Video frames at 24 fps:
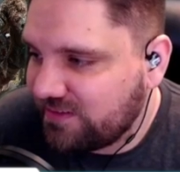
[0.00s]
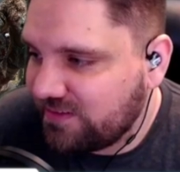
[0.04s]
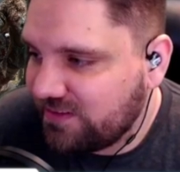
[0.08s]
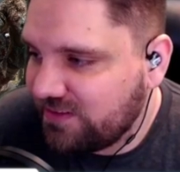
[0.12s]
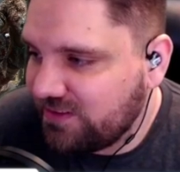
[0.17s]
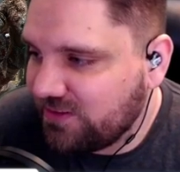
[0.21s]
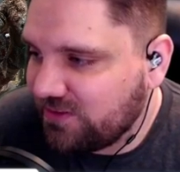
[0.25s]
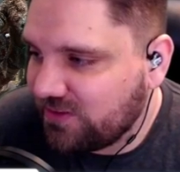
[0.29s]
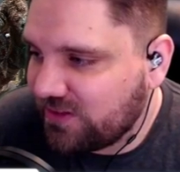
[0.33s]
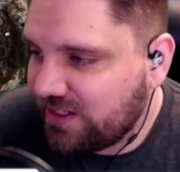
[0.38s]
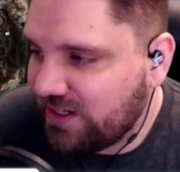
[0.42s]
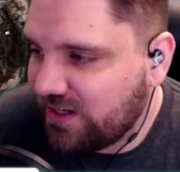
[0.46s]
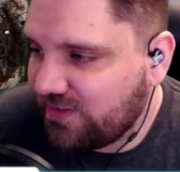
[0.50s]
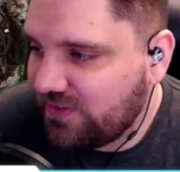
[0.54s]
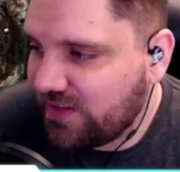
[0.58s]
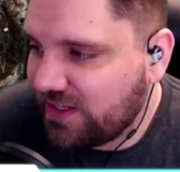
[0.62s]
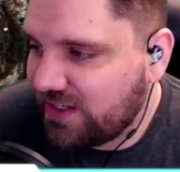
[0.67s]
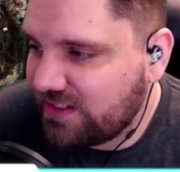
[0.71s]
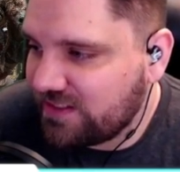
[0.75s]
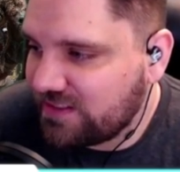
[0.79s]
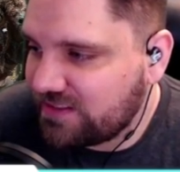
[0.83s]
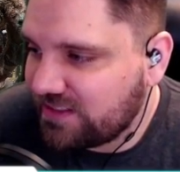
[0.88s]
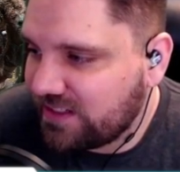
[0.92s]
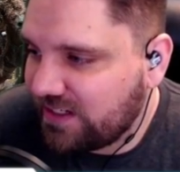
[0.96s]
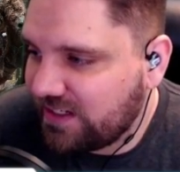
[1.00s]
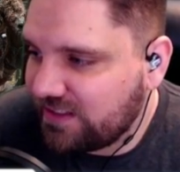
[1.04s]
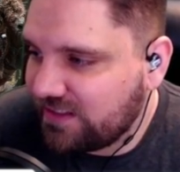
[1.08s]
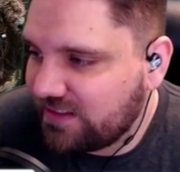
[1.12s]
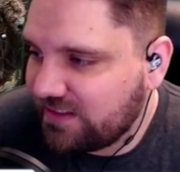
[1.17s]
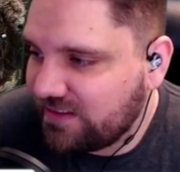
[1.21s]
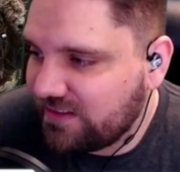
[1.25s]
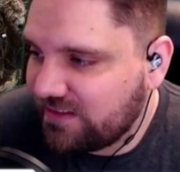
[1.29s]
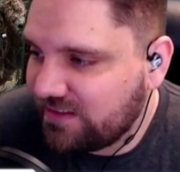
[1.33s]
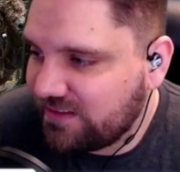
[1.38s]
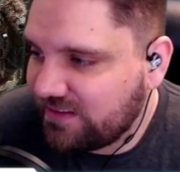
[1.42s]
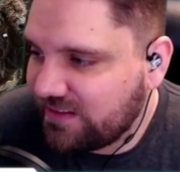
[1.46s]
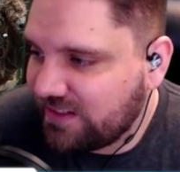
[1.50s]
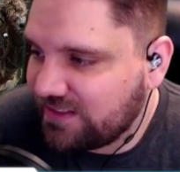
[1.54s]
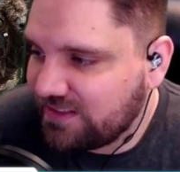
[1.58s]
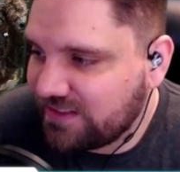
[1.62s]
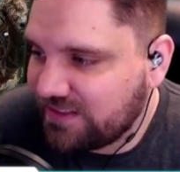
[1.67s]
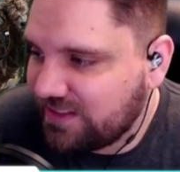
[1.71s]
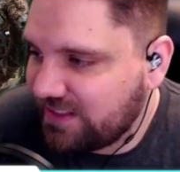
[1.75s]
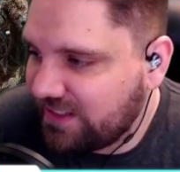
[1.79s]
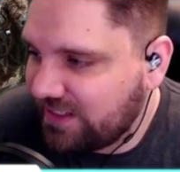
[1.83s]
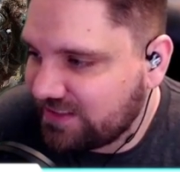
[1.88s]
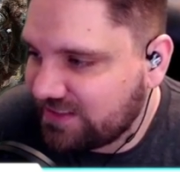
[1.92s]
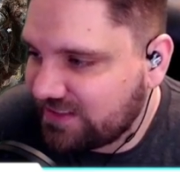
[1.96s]
You don't care if they get a Scythe.
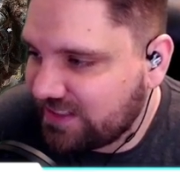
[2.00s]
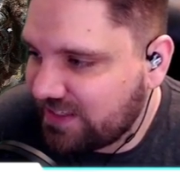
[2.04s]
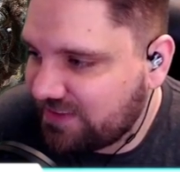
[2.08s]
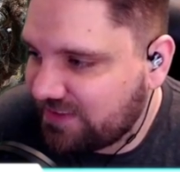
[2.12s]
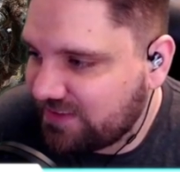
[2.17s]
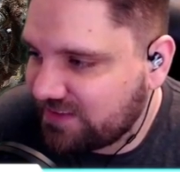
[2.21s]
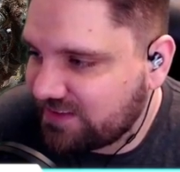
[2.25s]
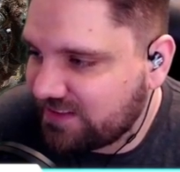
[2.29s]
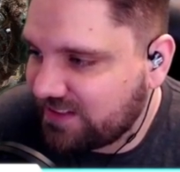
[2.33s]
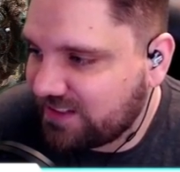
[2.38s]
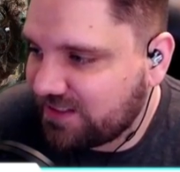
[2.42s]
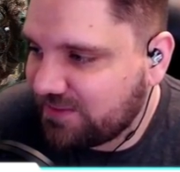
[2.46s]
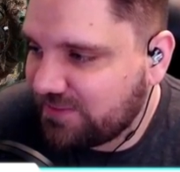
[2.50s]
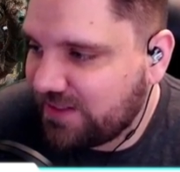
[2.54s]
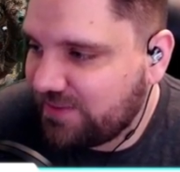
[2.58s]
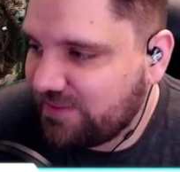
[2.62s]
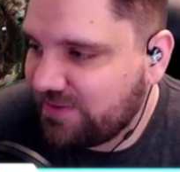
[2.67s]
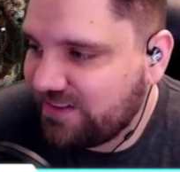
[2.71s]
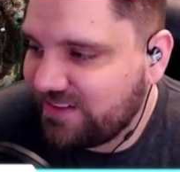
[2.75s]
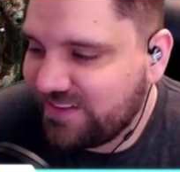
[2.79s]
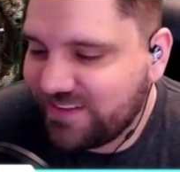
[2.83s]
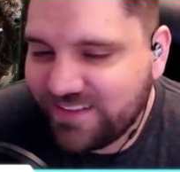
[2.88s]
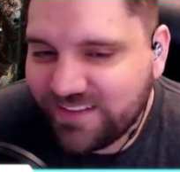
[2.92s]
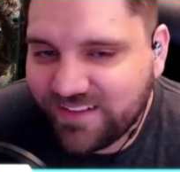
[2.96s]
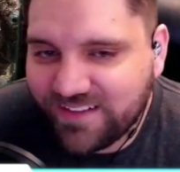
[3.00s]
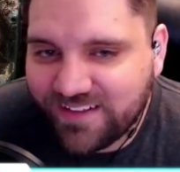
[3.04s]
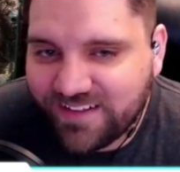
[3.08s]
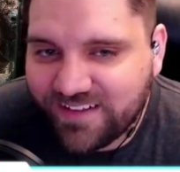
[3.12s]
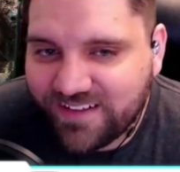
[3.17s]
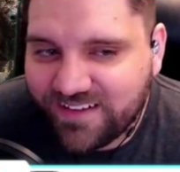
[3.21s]
Scythe of the Cycle.